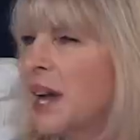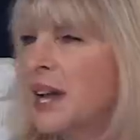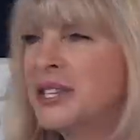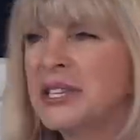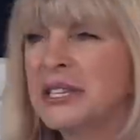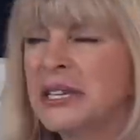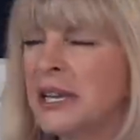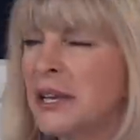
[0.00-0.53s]
I
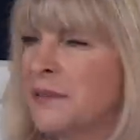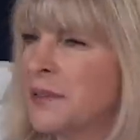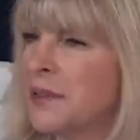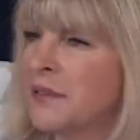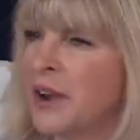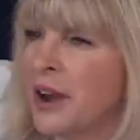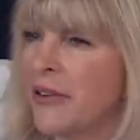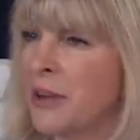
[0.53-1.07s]
just love the
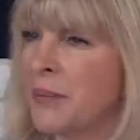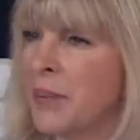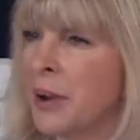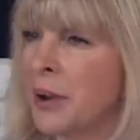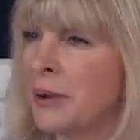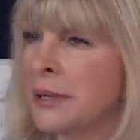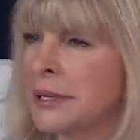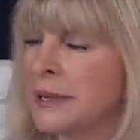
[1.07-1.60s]
very
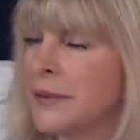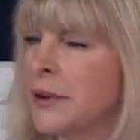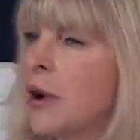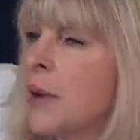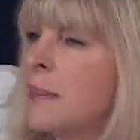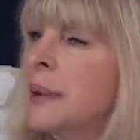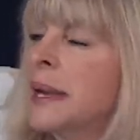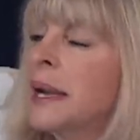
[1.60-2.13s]
bones of you.
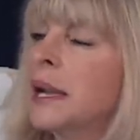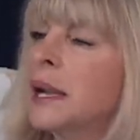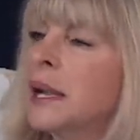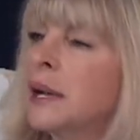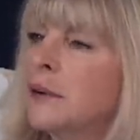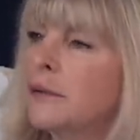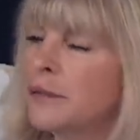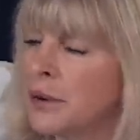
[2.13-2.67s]
I'm in
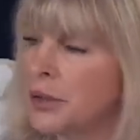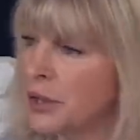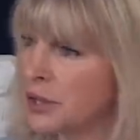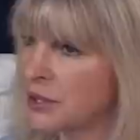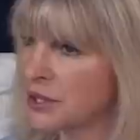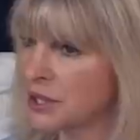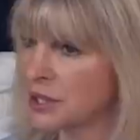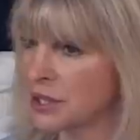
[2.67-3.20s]
love with
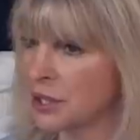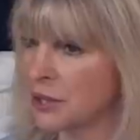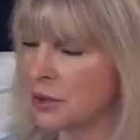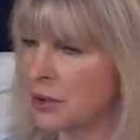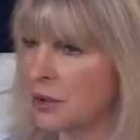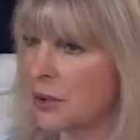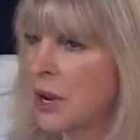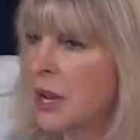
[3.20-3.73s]
your
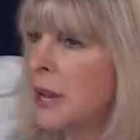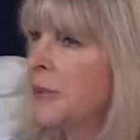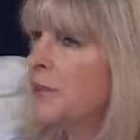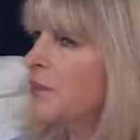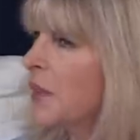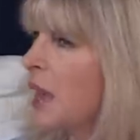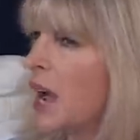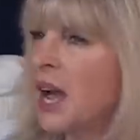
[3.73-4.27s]
soul.
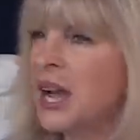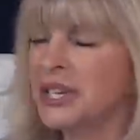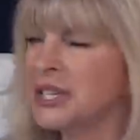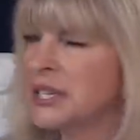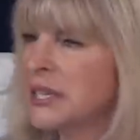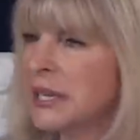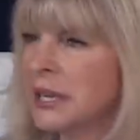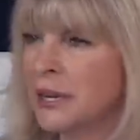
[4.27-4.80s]
I
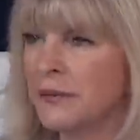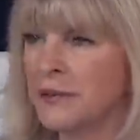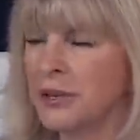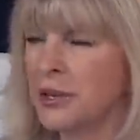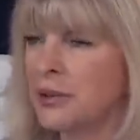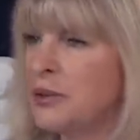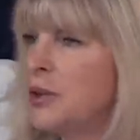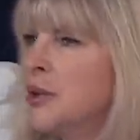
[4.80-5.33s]
just love
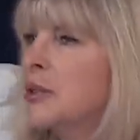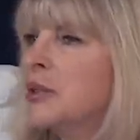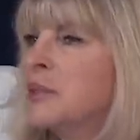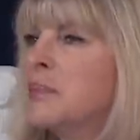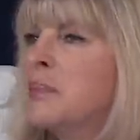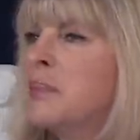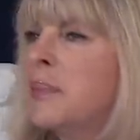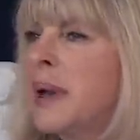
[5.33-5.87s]
you. You're
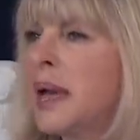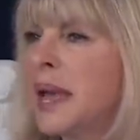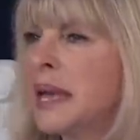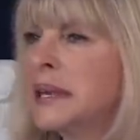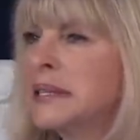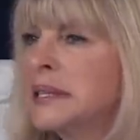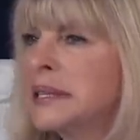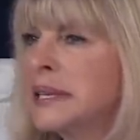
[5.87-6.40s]
the
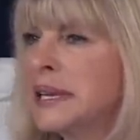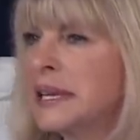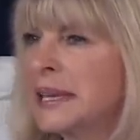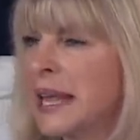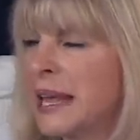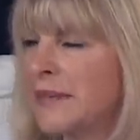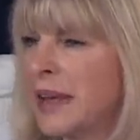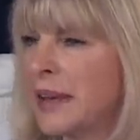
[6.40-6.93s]
best thing
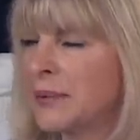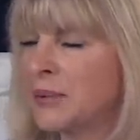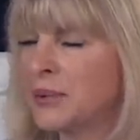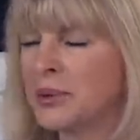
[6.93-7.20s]
that ever happened.